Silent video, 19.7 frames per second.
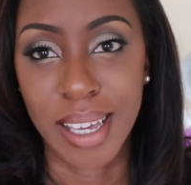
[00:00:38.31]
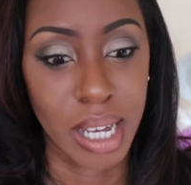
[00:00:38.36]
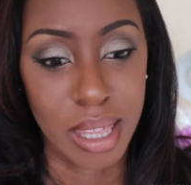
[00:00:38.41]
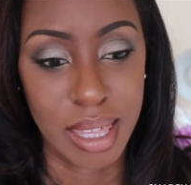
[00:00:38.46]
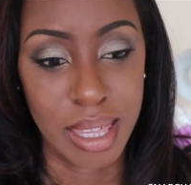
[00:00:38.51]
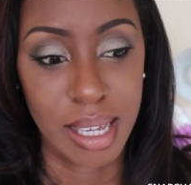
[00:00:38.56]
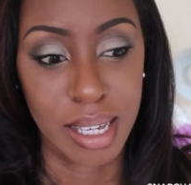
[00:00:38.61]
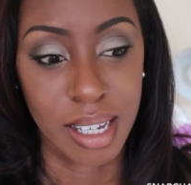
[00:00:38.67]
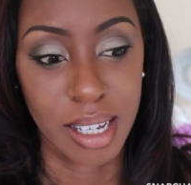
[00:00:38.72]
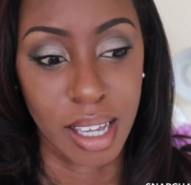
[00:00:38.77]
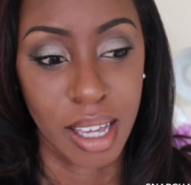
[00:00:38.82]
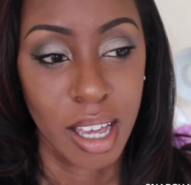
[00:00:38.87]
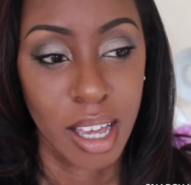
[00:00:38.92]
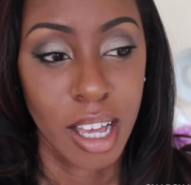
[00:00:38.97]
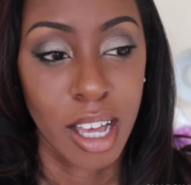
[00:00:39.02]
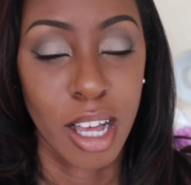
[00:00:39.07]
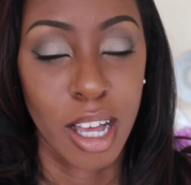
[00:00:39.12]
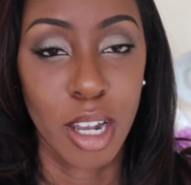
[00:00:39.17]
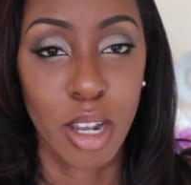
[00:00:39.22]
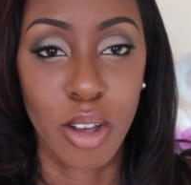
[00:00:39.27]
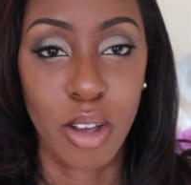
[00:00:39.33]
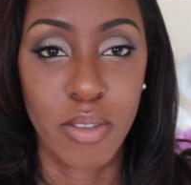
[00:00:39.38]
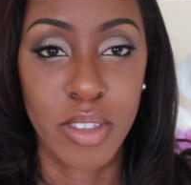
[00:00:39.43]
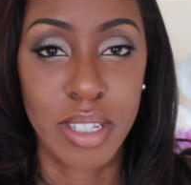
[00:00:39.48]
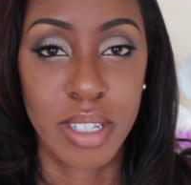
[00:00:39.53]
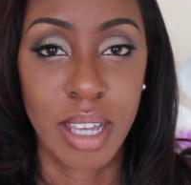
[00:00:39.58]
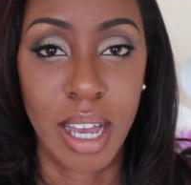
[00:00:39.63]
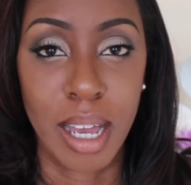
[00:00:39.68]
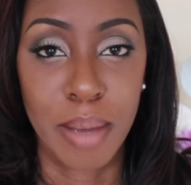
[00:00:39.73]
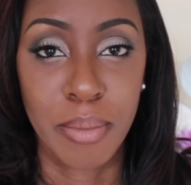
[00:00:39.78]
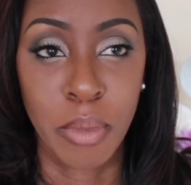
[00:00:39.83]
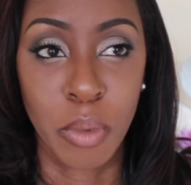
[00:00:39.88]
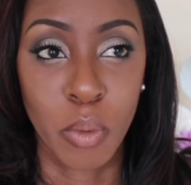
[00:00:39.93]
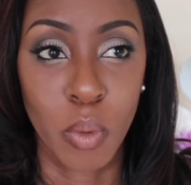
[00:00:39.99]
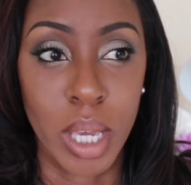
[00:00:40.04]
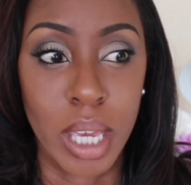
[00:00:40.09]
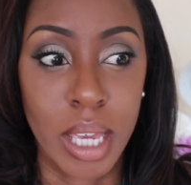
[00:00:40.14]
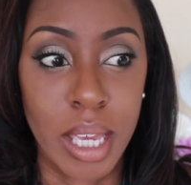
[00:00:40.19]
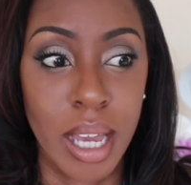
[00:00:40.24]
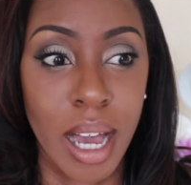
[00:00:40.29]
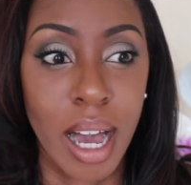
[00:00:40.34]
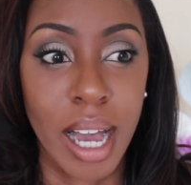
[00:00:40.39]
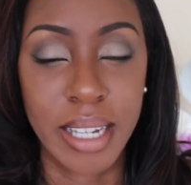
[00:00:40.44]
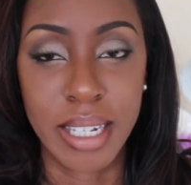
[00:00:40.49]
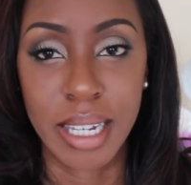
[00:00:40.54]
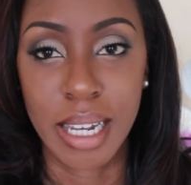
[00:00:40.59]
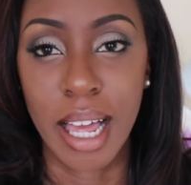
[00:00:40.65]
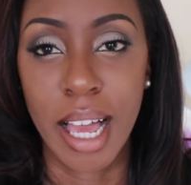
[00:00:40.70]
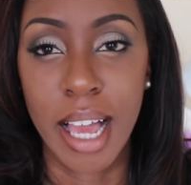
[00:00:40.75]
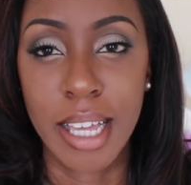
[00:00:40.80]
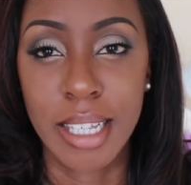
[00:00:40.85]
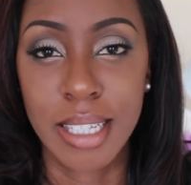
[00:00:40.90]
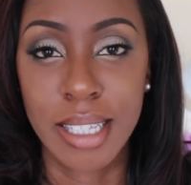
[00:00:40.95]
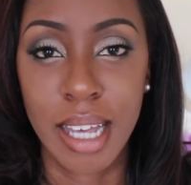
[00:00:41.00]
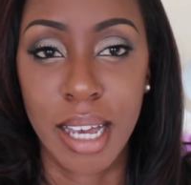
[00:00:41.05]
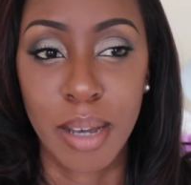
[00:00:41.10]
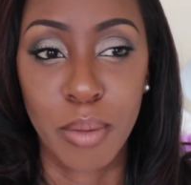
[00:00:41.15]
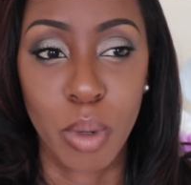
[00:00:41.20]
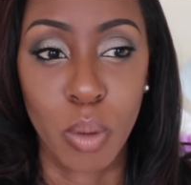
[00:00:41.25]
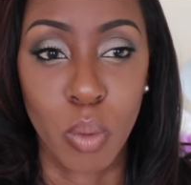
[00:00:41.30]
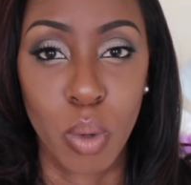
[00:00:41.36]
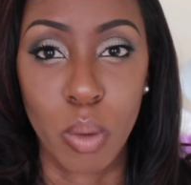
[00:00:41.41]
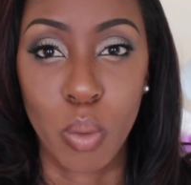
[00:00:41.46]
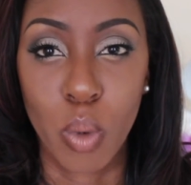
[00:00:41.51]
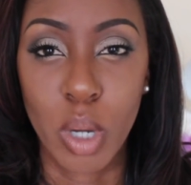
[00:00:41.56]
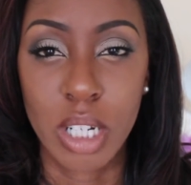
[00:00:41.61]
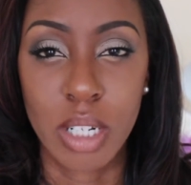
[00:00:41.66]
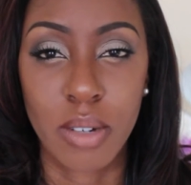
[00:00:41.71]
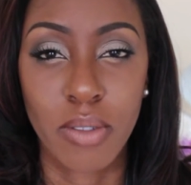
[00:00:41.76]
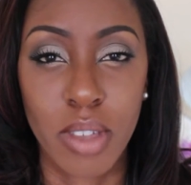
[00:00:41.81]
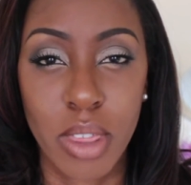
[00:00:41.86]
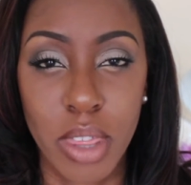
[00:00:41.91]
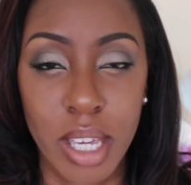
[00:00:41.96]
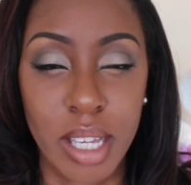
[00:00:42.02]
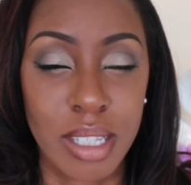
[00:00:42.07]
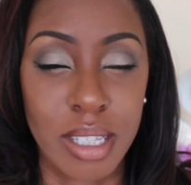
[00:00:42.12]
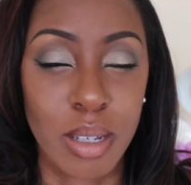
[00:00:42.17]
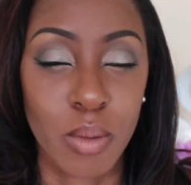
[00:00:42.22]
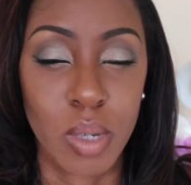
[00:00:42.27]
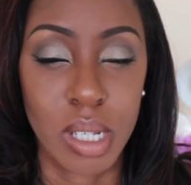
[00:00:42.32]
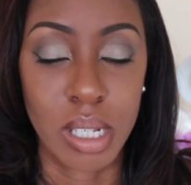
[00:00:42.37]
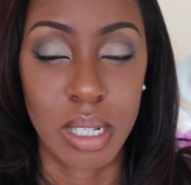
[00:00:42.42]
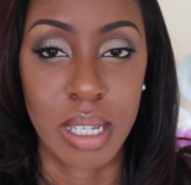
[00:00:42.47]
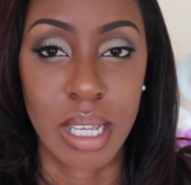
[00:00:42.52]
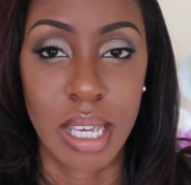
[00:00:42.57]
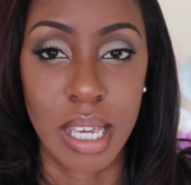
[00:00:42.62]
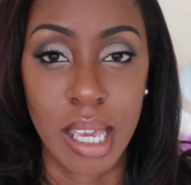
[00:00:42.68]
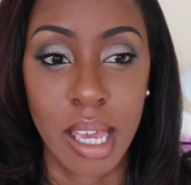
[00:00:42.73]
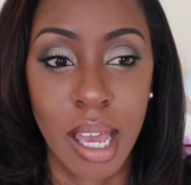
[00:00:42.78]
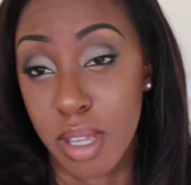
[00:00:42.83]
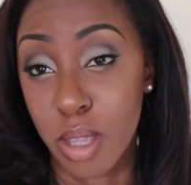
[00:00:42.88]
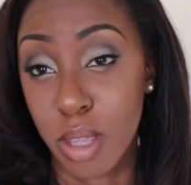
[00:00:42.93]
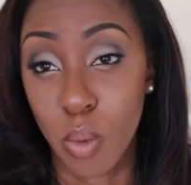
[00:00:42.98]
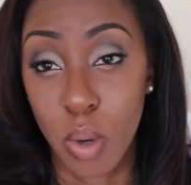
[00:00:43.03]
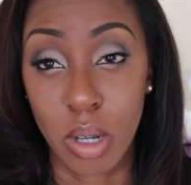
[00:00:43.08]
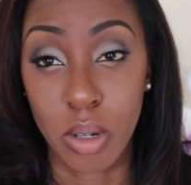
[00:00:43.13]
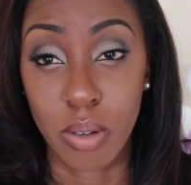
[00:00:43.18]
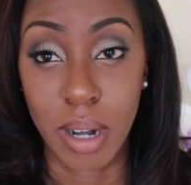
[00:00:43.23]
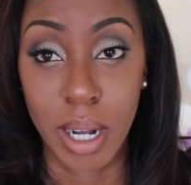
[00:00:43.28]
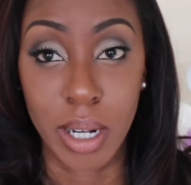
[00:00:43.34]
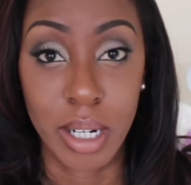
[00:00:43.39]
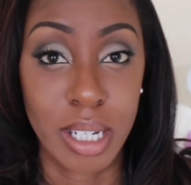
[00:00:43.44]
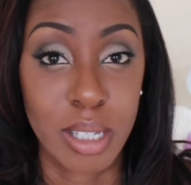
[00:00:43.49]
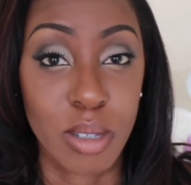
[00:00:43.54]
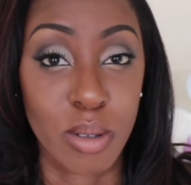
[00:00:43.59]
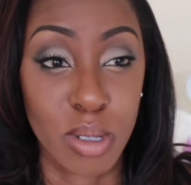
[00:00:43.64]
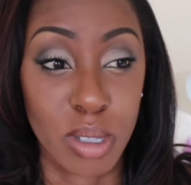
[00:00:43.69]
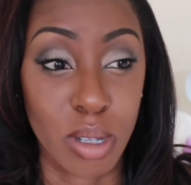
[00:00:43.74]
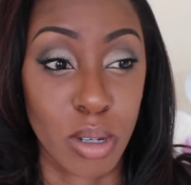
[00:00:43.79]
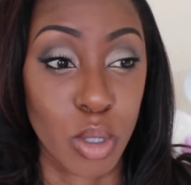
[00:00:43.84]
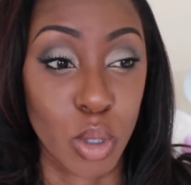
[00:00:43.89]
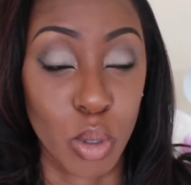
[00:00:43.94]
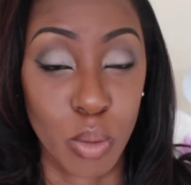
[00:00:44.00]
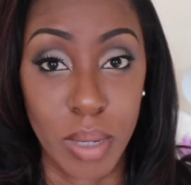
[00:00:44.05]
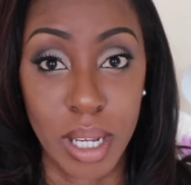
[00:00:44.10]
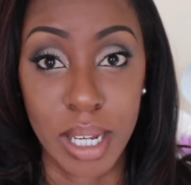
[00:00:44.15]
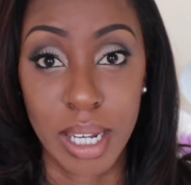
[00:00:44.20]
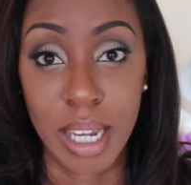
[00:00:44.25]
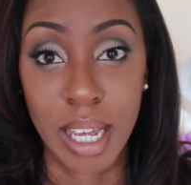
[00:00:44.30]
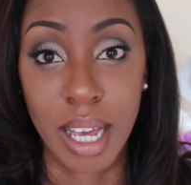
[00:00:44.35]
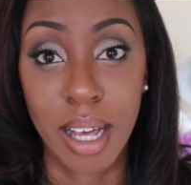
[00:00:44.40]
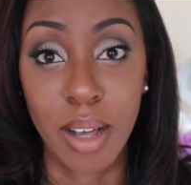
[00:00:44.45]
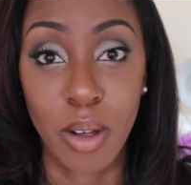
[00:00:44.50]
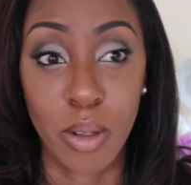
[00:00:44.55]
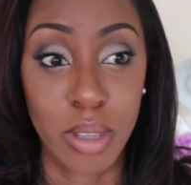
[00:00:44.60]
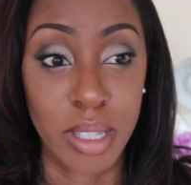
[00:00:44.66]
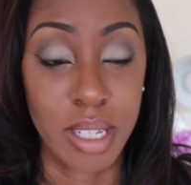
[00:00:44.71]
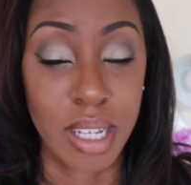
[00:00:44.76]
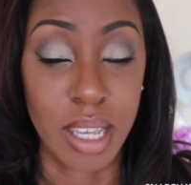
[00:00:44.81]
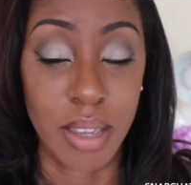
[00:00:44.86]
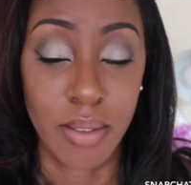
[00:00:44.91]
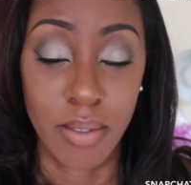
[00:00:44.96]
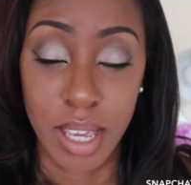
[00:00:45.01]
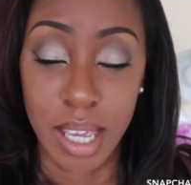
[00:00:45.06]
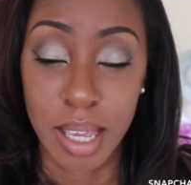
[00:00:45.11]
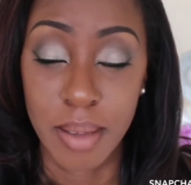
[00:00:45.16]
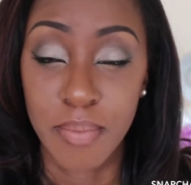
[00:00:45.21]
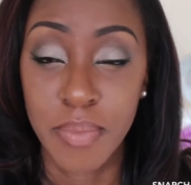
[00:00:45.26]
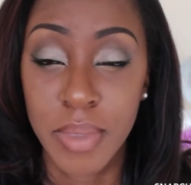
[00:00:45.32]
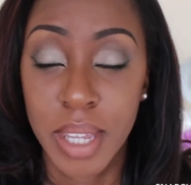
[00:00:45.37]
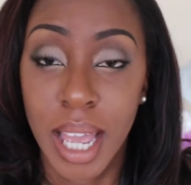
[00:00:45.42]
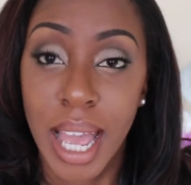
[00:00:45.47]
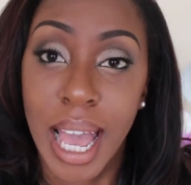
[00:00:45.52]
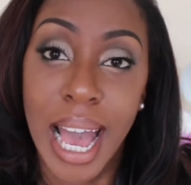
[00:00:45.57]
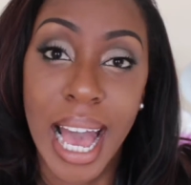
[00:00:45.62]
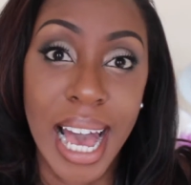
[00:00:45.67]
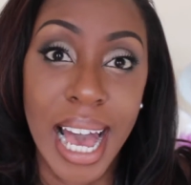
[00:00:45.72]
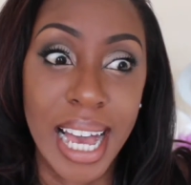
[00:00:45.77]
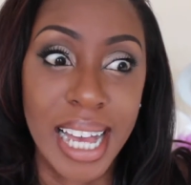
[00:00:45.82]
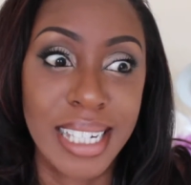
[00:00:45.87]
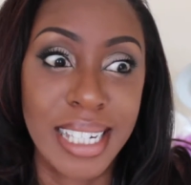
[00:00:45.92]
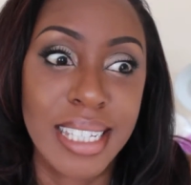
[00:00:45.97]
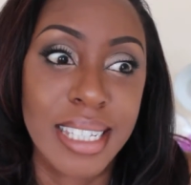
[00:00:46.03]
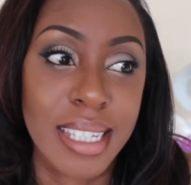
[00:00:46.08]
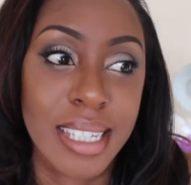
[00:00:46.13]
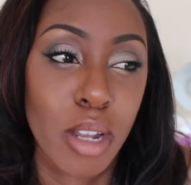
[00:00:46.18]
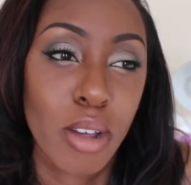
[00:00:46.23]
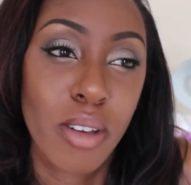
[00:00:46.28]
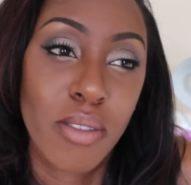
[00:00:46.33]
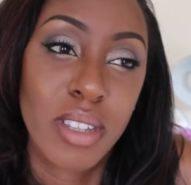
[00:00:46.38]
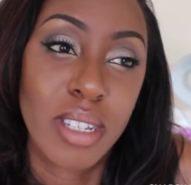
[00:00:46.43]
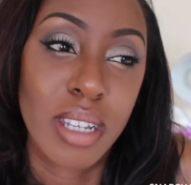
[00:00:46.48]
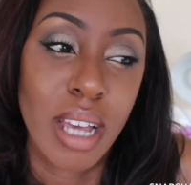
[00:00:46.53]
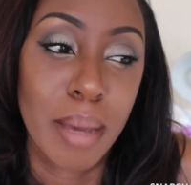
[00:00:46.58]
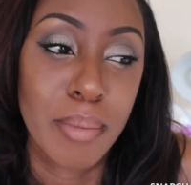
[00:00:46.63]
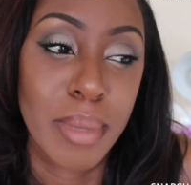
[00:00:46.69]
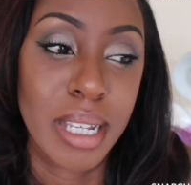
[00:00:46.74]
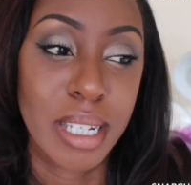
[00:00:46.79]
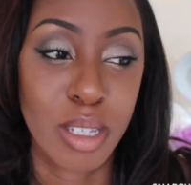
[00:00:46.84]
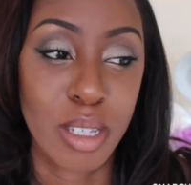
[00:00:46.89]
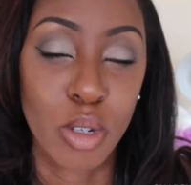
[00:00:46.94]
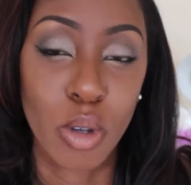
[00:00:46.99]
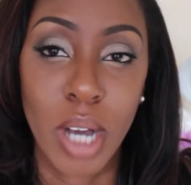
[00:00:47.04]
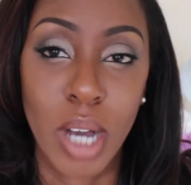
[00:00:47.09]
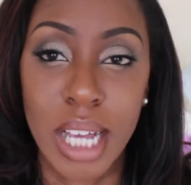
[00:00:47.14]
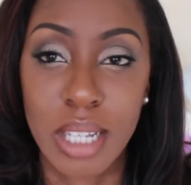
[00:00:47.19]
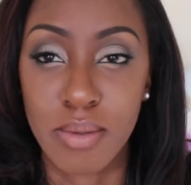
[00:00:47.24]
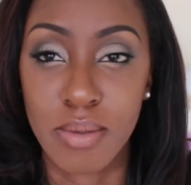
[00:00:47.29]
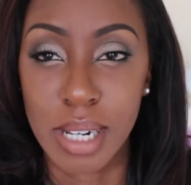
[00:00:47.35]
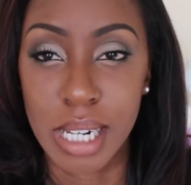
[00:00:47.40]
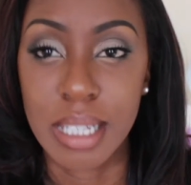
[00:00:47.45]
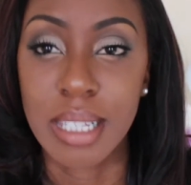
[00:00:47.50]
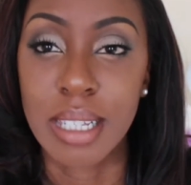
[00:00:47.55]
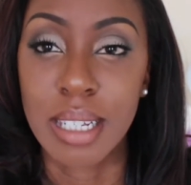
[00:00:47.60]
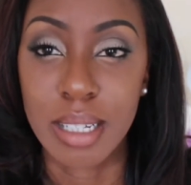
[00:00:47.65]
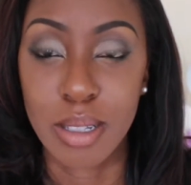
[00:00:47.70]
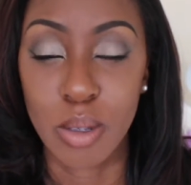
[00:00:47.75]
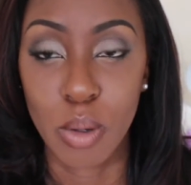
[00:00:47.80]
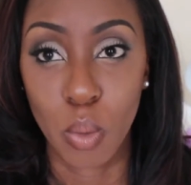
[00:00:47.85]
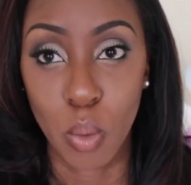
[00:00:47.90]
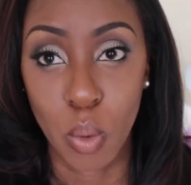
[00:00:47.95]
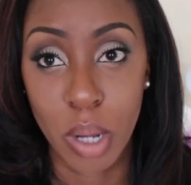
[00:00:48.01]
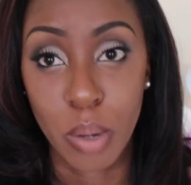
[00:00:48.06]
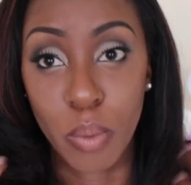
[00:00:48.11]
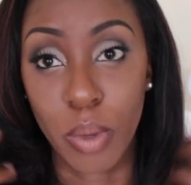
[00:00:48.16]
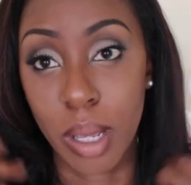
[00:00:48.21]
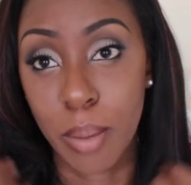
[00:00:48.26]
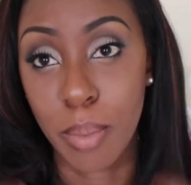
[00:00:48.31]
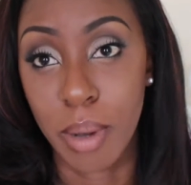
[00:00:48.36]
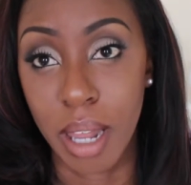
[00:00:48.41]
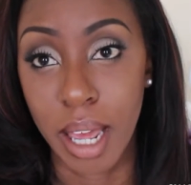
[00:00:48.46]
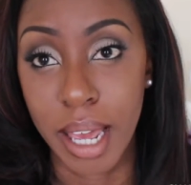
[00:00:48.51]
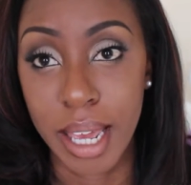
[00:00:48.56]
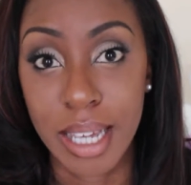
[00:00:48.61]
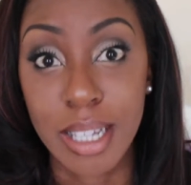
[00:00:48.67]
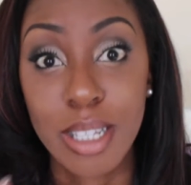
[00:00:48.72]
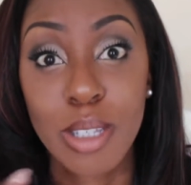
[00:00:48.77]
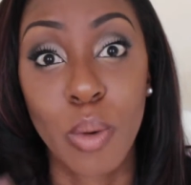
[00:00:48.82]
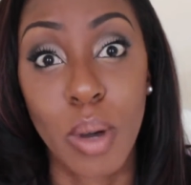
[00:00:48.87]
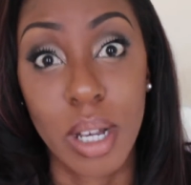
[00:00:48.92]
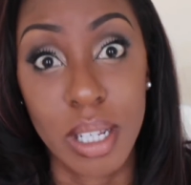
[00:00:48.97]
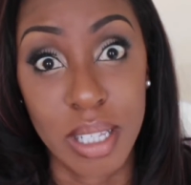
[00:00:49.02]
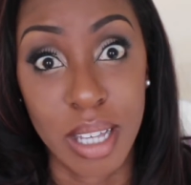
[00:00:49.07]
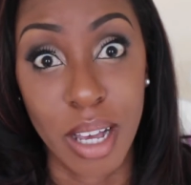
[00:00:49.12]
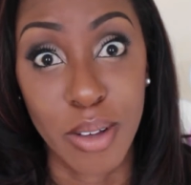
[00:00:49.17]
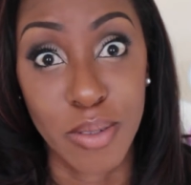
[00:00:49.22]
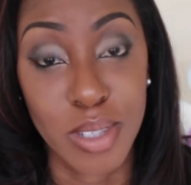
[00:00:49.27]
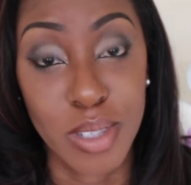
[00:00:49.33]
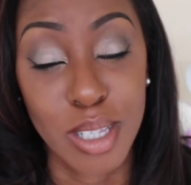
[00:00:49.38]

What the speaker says: I think a lot of the time we idolize and we wish for things that we see in the world around us on social media, on TV, and a lot of the time it's not as realistic to when we apply it to ourselves.